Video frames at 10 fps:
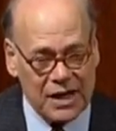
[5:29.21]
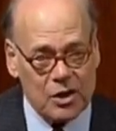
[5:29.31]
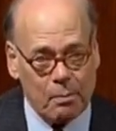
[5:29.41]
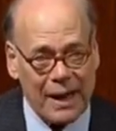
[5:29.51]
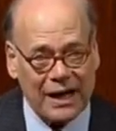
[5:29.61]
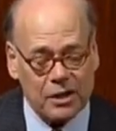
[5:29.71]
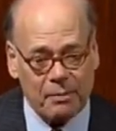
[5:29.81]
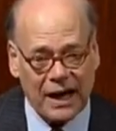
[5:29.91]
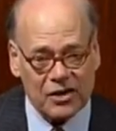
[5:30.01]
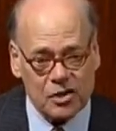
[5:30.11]
I yield back the
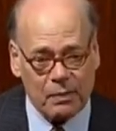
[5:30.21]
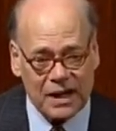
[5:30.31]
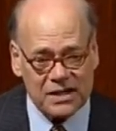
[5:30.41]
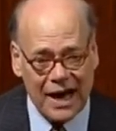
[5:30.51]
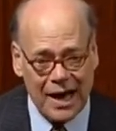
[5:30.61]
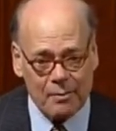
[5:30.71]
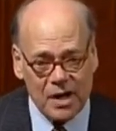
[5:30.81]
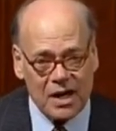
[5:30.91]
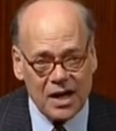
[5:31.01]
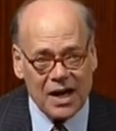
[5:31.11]
balance of my time
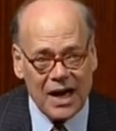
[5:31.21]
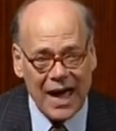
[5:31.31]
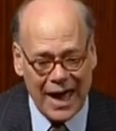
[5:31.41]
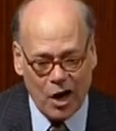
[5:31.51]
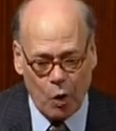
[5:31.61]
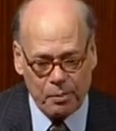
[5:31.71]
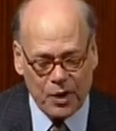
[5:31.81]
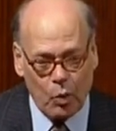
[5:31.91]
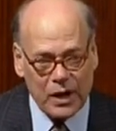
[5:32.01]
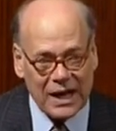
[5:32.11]
and hope
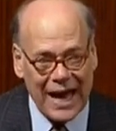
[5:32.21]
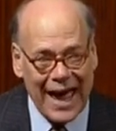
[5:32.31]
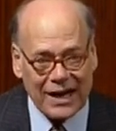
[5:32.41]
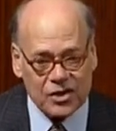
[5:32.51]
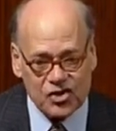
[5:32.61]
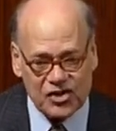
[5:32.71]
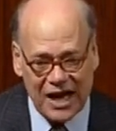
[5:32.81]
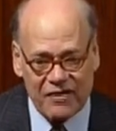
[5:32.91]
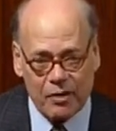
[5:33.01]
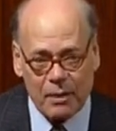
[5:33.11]
that we can act to
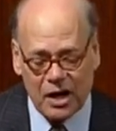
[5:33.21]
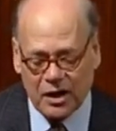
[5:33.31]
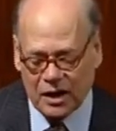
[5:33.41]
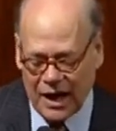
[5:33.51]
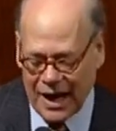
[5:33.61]
save American